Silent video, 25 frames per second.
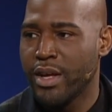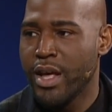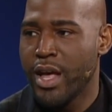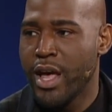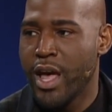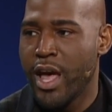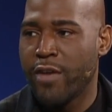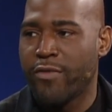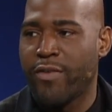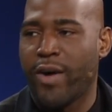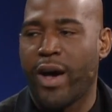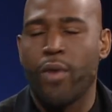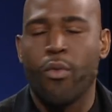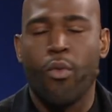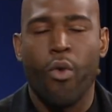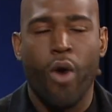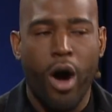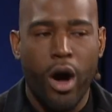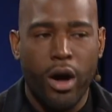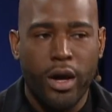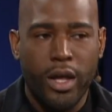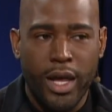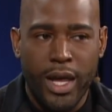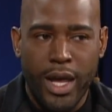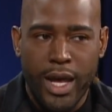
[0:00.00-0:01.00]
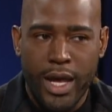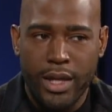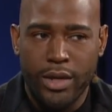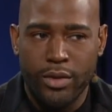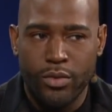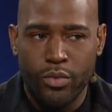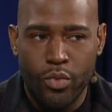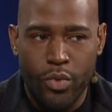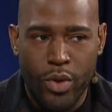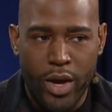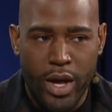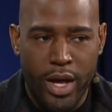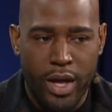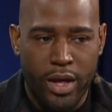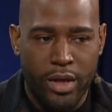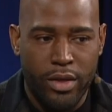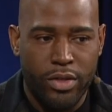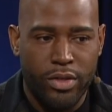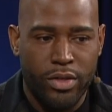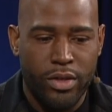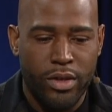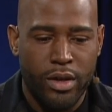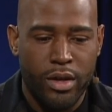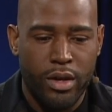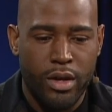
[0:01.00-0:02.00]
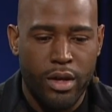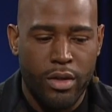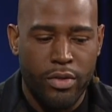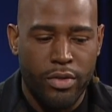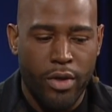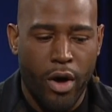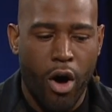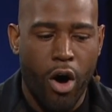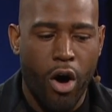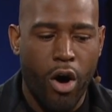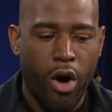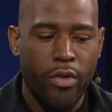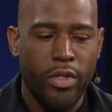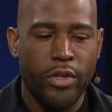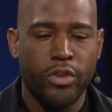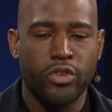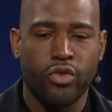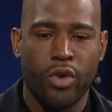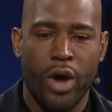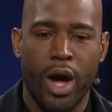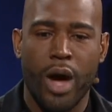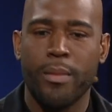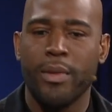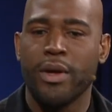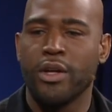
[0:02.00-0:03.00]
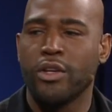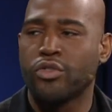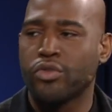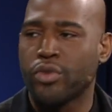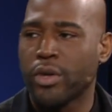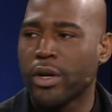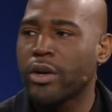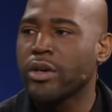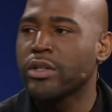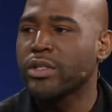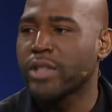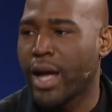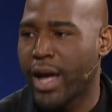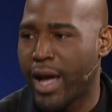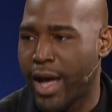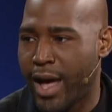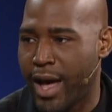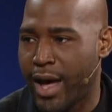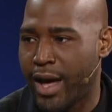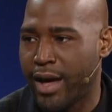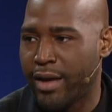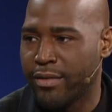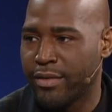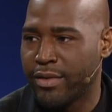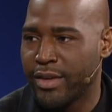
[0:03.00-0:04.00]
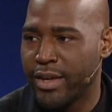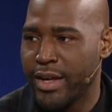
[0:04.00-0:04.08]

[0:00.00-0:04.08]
If I walk in with all the trauma and triggers I have,